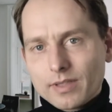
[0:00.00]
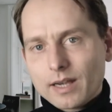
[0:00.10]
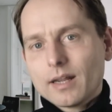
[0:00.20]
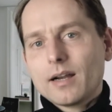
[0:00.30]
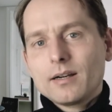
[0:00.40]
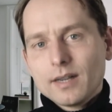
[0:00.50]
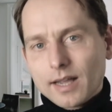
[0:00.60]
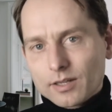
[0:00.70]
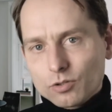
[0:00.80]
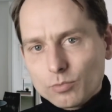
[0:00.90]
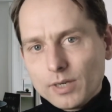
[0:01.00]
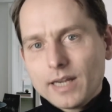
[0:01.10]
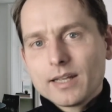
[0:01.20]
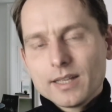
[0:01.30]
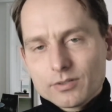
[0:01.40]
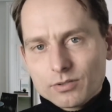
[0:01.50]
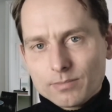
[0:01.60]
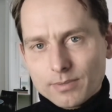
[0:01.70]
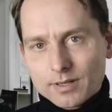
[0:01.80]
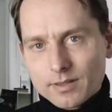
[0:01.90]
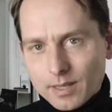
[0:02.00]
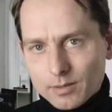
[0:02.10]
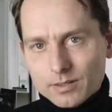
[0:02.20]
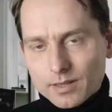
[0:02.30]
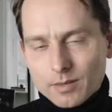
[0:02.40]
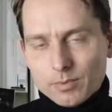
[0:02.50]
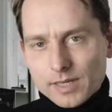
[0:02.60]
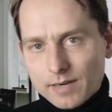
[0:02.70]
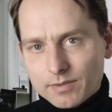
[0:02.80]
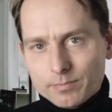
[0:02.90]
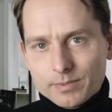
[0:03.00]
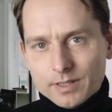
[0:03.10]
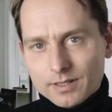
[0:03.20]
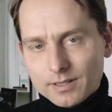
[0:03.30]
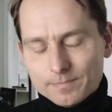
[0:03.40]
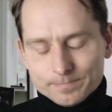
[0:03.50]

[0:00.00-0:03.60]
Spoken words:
that are accumulating into your body, they will never be